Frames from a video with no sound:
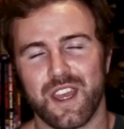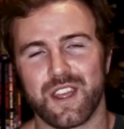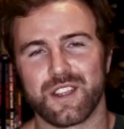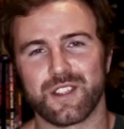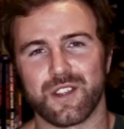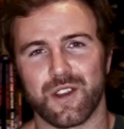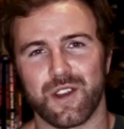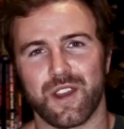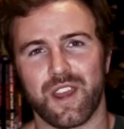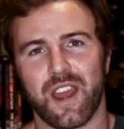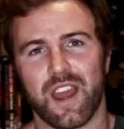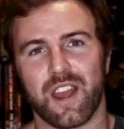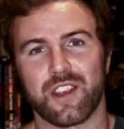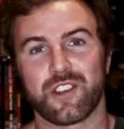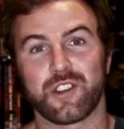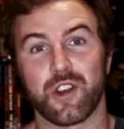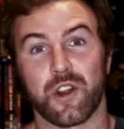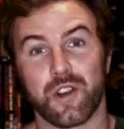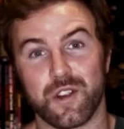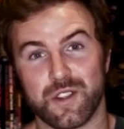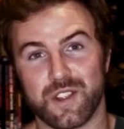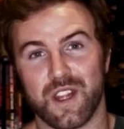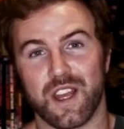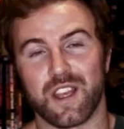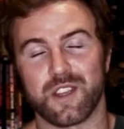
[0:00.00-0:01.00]
So yeah,
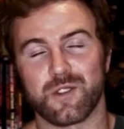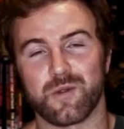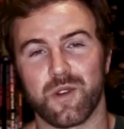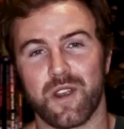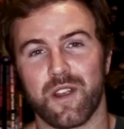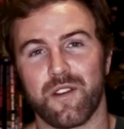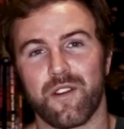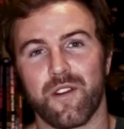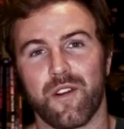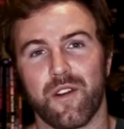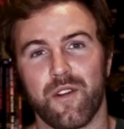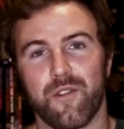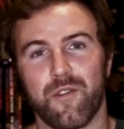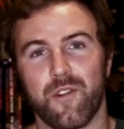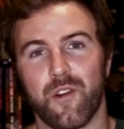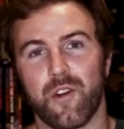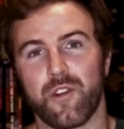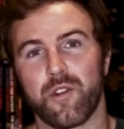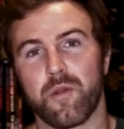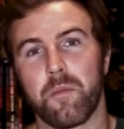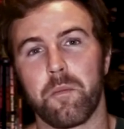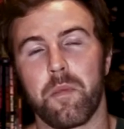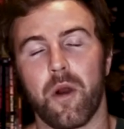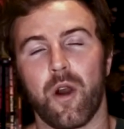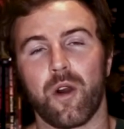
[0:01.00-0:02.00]
join us next week for
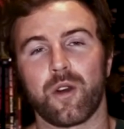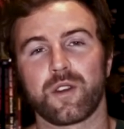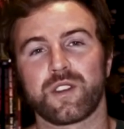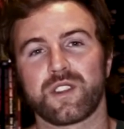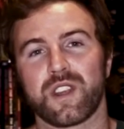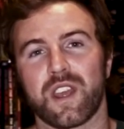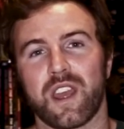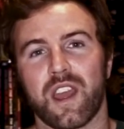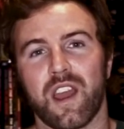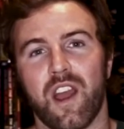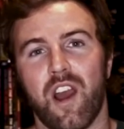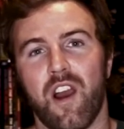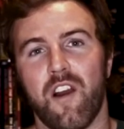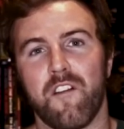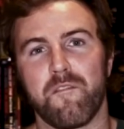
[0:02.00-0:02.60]
an unboxing